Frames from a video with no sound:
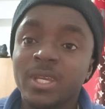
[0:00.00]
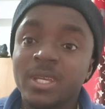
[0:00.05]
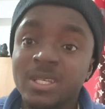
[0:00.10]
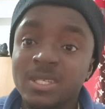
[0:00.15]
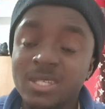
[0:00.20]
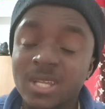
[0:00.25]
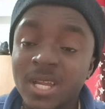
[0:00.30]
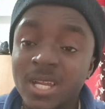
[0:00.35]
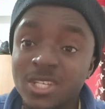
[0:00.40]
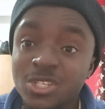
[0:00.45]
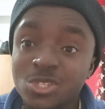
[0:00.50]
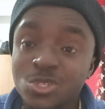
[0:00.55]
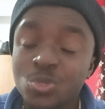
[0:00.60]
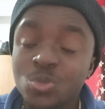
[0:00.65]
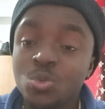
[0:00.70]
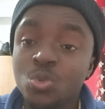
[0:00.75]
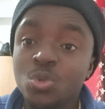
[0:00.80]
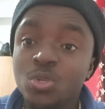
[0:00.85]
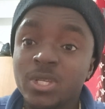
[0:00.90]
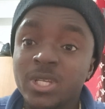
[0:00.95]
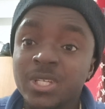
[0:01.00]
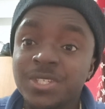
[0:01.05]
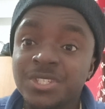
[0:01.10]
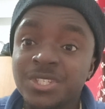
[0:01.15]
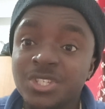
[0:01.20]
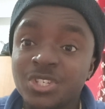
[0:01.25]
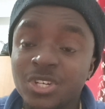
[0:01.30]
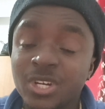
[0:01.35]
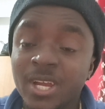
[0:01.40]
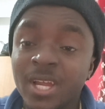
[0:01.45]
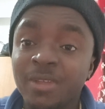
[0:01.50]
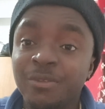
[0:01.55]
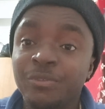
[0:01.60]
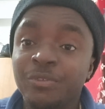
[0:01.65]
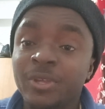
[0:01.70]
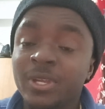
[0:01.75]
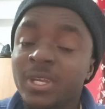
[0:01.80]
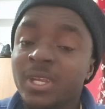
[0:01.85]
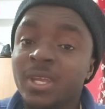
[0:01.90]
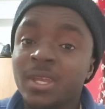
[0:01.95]
is absolutely
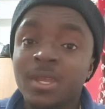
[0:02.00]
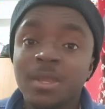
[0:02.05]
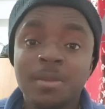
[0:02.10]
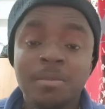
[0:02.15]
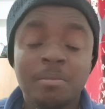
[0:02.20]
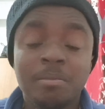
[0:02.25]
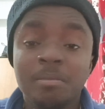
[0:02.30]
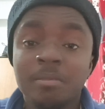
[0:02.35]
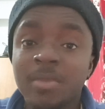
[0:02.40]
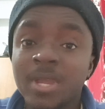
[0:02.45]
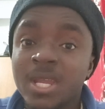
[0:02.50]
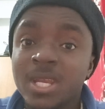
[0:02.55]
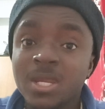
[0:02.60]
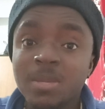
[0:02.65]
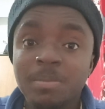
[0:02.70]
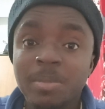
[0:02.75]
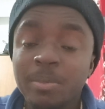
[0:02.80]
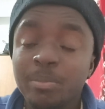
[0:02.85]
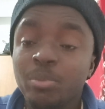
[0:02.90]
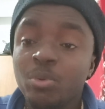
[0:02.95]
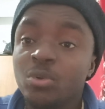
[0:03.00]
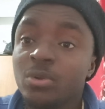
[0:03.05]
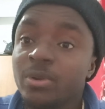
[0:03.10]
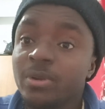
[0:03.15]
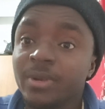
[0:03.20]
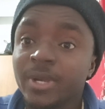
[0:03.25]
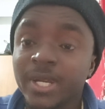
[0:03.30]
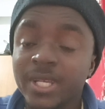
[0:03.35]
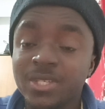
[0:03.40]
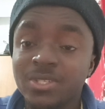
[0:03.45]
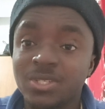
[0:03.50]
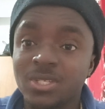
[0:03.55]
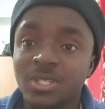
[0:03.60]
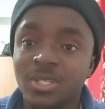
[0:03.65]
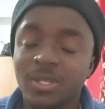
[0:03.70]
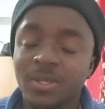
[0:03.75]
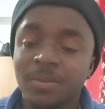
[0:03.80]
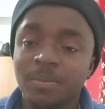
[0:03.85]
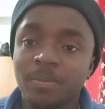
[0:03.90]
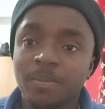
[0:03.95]
driving many people
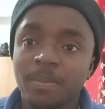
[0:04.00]
crazy.